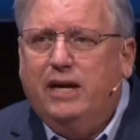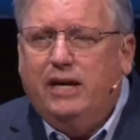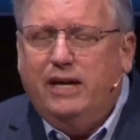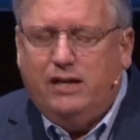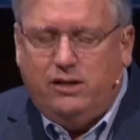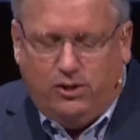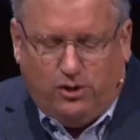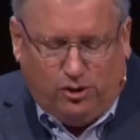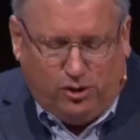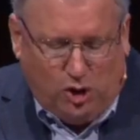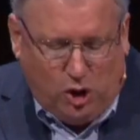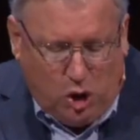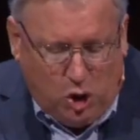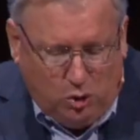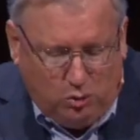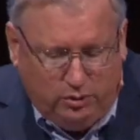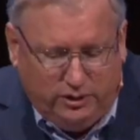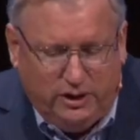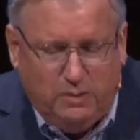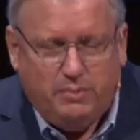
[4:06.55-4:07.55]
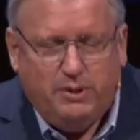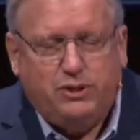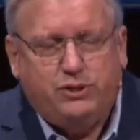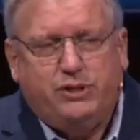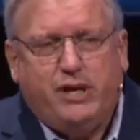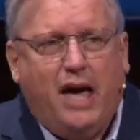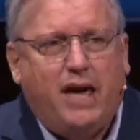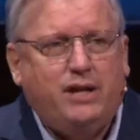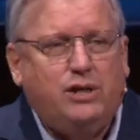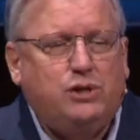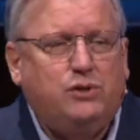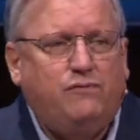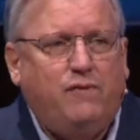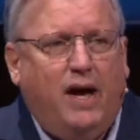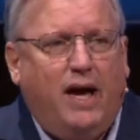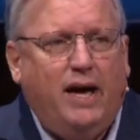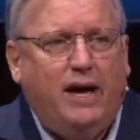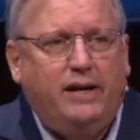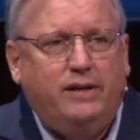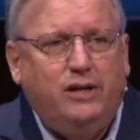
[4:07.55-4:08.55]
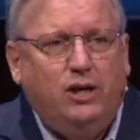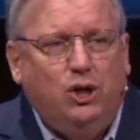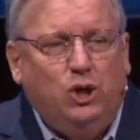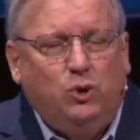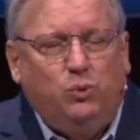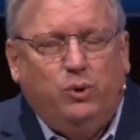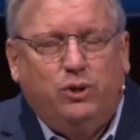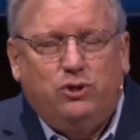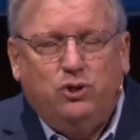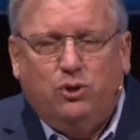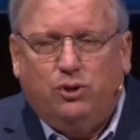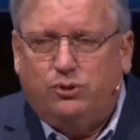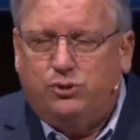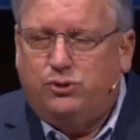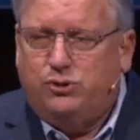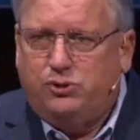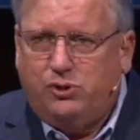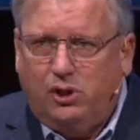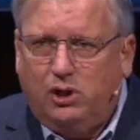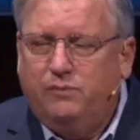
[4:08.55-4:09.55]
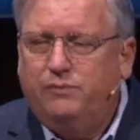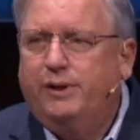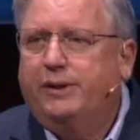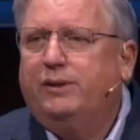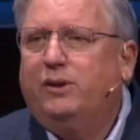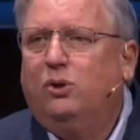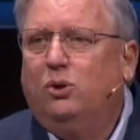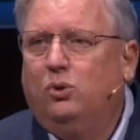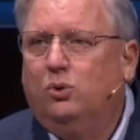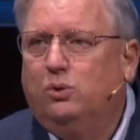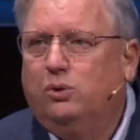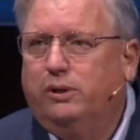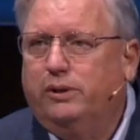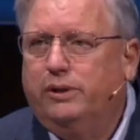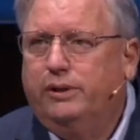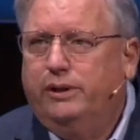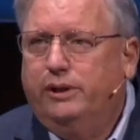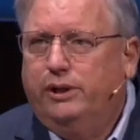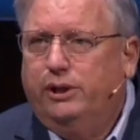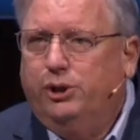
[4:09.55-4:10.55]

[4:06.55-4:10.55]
You'll only be satisfied when you're serving the Lord